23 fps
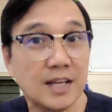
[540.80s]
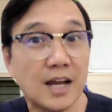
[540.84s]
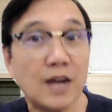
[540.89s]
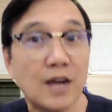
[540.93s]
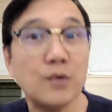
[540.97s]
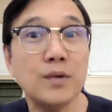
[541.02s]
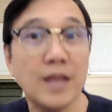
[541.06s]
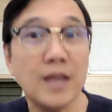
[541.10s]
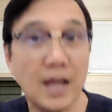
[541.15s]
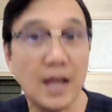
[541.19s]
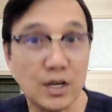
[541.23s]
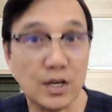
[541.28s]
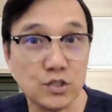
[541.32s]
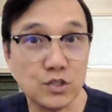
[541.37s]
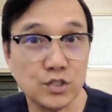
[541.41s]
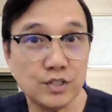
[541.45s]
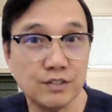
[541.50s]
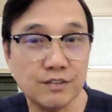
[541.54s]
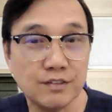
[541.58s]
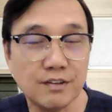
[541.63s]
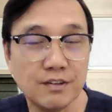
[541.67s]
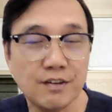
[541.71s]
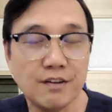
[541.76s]
a
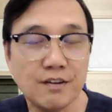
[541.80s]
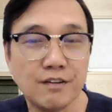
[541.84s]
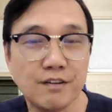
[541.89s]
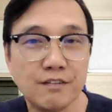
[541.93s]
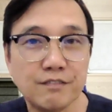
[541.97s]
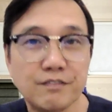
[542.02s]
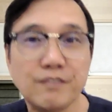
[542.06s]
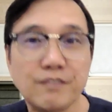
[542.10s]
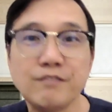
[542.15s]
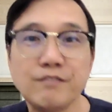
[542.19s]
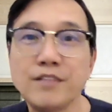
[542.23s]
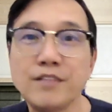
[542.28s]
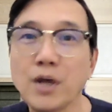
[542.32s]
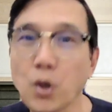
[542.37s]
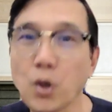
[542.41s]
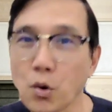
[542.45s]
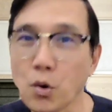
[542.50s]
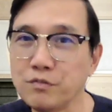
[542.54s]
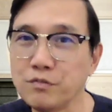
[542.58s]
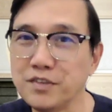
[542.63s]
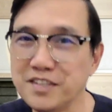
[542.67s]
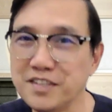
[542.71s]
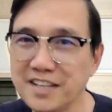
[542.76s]
reaction from the
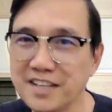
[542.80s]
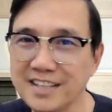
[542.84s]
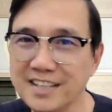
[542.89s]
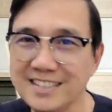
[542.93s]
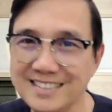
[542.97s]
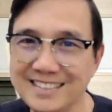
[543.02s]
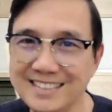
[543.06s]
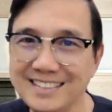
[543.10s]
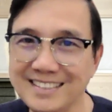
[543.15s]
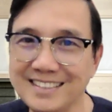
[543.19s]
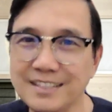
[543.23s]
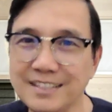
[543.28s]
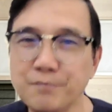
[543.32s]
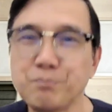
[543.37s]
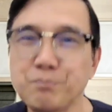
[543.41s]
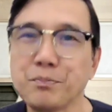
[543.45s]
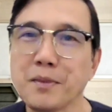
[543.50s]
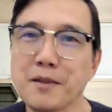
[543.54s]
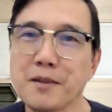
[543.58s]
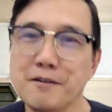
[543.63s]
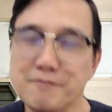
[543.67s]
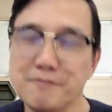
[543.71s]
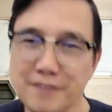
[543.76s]
COVID-19
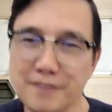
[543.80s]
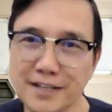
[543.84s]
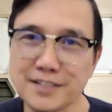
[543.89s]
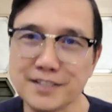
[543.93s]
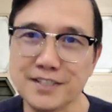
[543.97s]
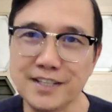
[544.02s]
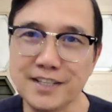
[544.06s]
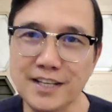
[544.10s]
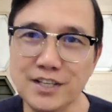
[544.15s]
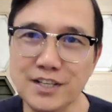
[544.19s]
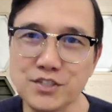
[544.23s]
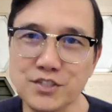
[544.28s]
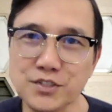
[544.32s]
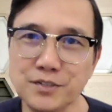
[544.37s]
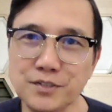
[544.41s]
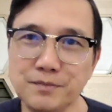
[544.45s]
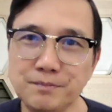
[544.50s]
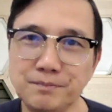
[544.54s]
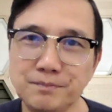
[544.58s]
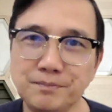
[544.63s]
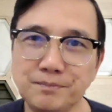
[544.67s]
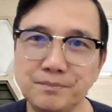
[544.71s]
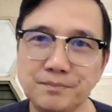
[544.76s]
vaccination.
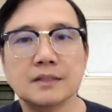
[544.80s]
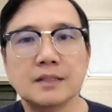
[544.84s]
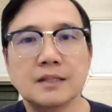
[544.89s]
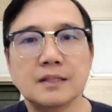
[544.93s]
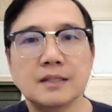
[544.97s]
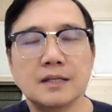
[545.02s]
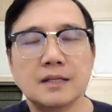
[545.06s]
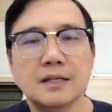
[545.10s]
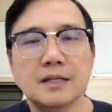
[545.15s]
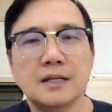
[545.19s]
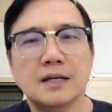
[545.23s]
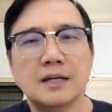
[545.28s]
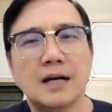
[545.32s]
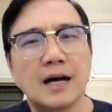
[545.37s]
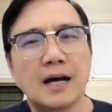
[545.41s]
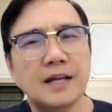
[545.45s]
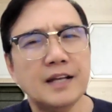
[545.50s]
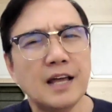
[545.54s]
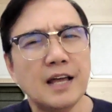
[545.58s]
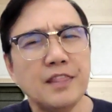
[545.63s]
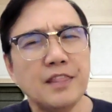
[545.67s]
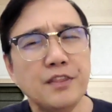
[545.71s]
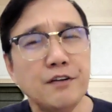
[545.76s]

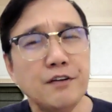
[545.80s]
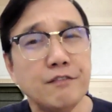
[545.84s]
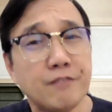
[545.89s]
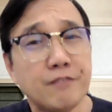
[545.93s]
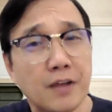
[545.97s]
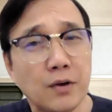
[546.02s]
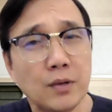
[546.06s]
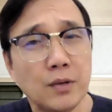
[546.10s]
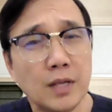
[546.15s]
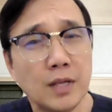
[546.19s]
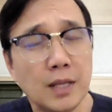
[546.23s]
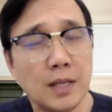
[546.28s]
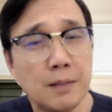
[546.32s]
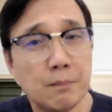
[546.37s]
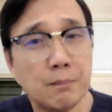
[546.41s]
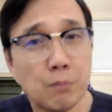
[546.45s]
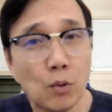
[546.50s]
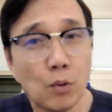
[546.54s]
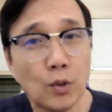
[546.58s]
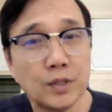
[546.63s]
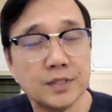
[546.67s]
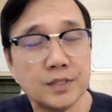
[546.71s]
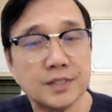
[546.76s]
Another very
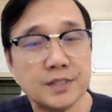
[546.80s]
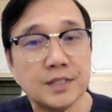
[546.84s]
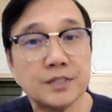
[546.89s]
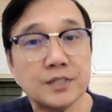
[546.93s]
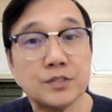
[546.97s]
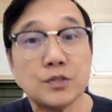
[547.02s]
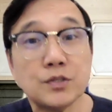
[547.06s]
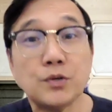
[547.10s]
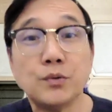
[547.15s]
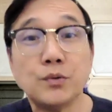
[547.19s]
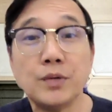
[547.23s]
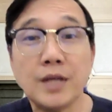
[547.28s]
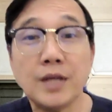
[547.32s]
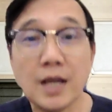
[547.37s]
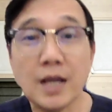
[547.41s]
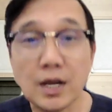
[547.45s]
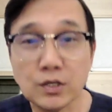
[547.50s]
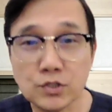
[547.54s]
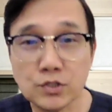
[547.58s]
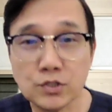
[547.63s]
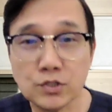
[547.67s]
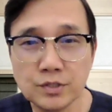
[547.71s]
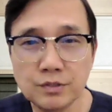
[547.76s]
important
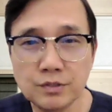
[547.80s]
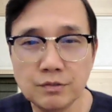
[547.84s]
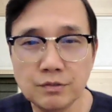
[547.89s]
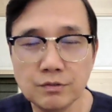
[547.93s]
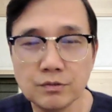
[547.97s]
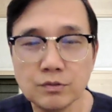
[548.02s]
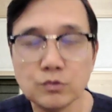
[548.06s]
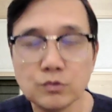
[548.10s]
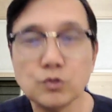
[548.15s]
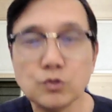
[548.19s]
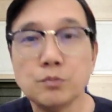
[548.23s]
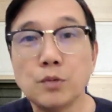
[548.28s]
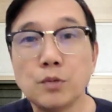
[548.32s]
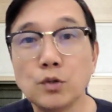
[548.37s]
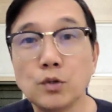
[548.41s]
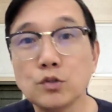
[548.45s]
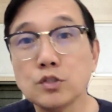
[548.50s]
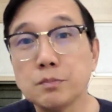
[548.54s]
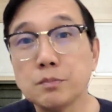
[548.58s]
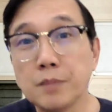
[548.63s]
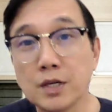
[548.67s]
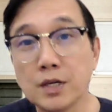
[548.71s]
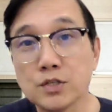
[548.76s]
reaction to
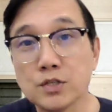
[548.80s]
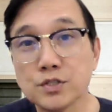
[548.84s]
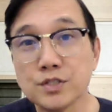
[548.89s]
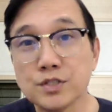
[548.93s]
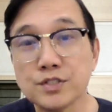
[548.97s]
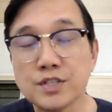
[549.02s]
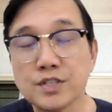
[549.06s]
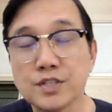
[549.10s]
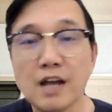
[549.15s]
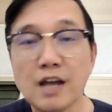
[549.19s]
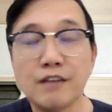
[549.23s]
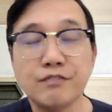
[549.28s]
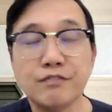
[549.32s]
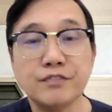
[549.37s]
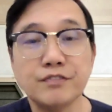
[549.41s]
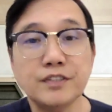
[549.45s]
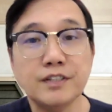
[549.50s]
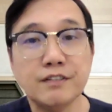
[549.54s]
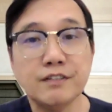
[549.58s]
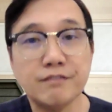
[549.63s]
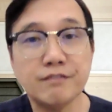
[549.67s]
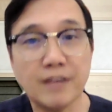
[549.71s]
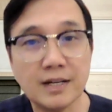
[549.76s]
most patients
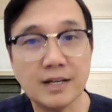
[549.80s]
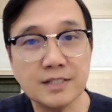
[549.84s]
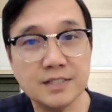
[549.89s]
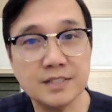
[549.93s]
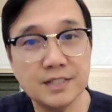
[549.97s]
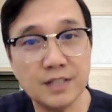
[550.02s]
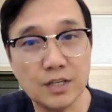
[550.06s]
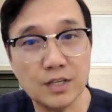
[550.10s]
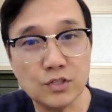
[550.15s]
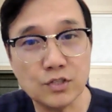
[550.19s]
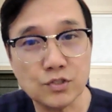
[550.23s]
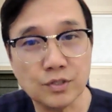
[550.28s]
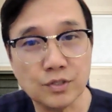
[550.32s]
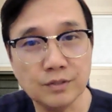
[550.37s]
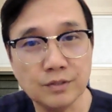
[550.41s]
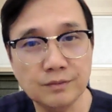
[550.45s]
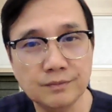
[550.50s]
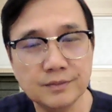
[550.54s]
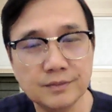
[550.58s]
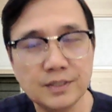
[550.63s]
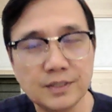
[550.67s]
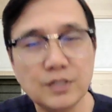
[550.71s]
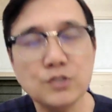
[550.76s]
after the vaccination
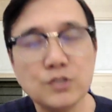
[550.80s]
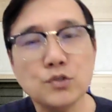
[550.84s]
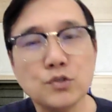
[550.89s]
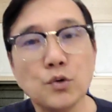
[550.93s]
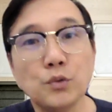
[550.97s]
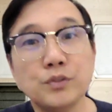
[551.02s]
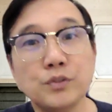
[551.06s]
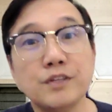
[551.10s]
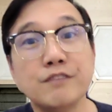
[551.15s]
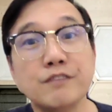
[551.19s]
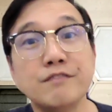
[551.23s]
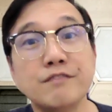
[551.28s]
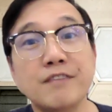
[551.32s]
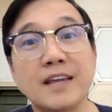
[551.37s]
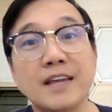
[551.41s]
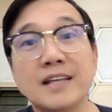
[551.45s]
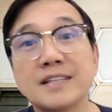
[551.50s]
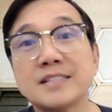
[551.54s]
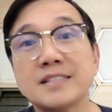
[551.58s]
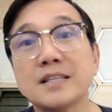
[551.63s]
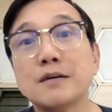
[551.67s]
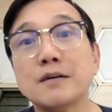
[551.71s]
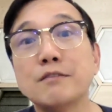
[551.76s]
is called the
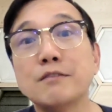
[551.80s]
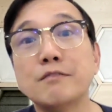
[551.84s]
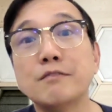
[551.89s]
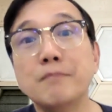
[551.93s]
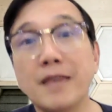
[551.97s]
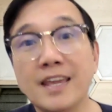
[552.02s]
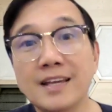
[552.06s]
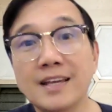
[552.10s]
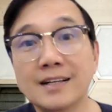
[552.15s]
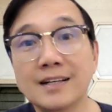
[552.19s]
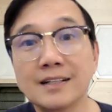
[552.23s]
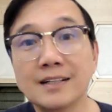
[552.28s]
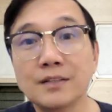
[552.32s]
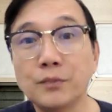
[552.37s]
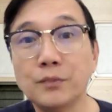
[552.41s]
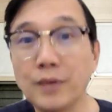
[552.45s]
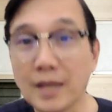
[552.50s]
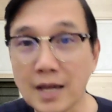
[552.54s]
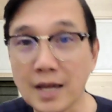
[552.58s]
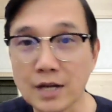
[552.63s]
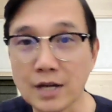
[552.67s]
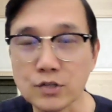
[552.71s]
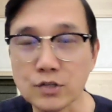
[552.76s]
vasovagal
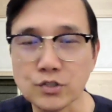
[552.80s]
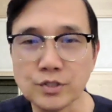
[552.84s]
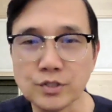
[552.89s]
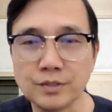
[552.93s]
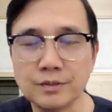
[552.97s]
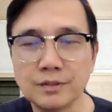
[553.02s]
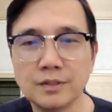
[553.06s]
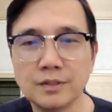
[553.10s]
reaction,